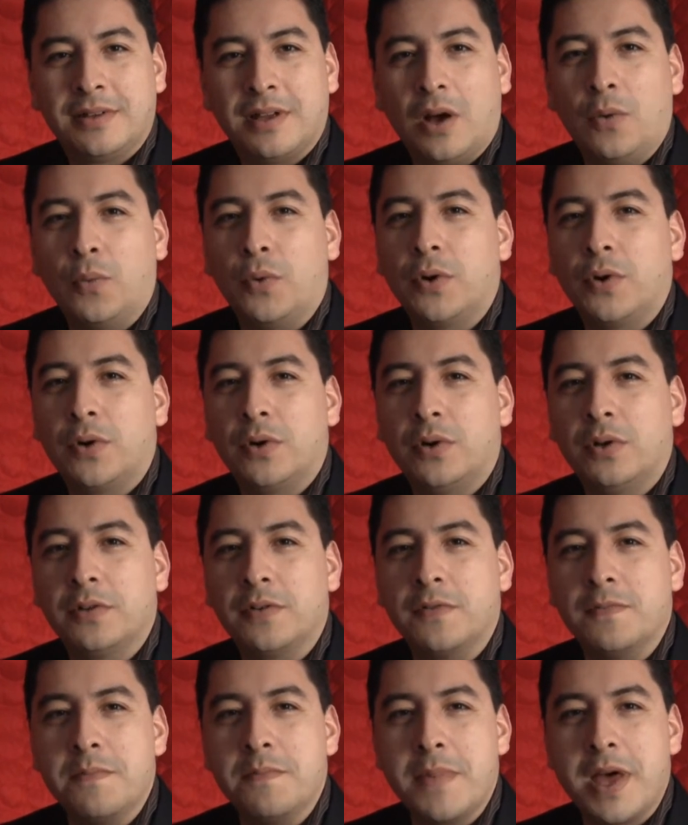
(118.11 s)
a world
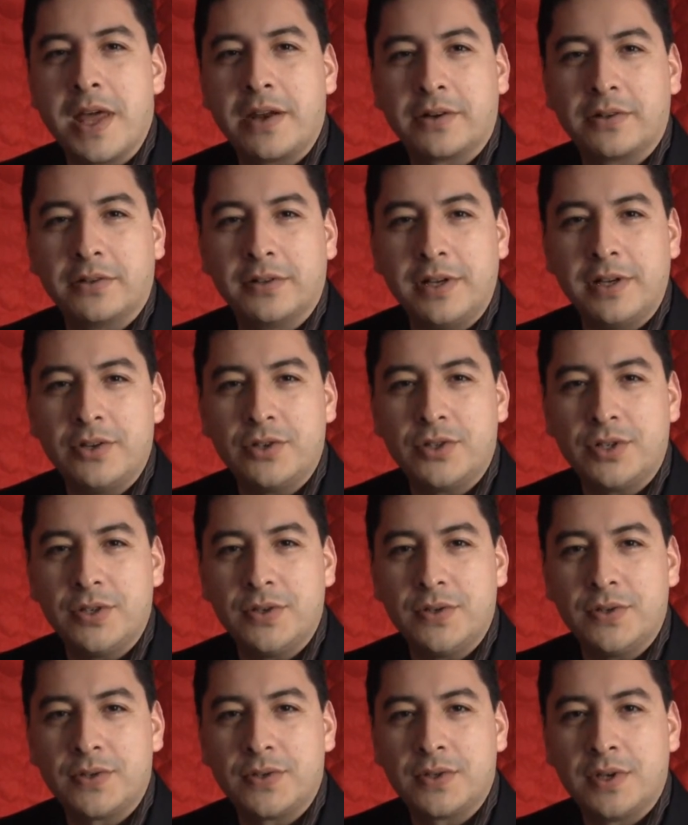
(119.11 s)
of medical
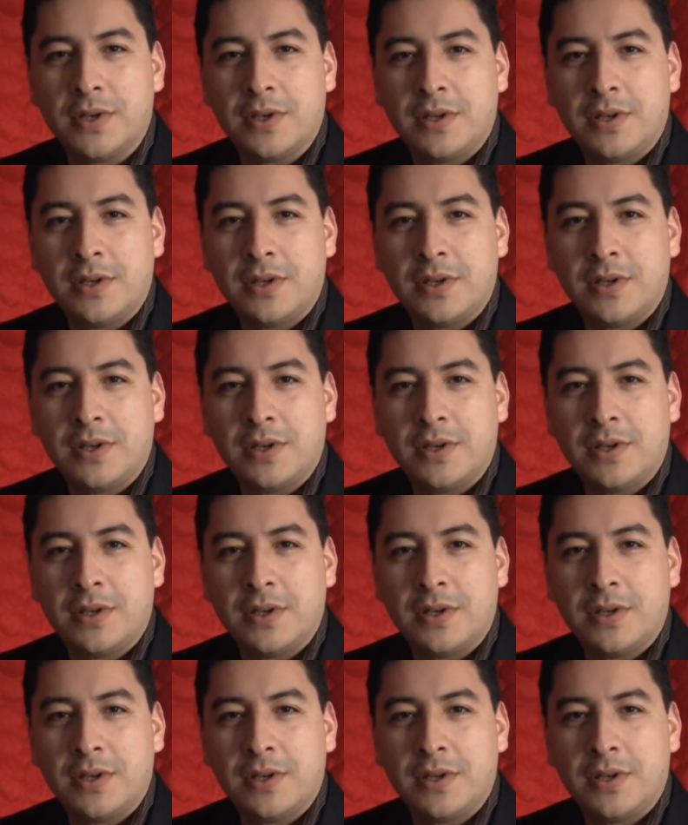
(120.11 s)
issues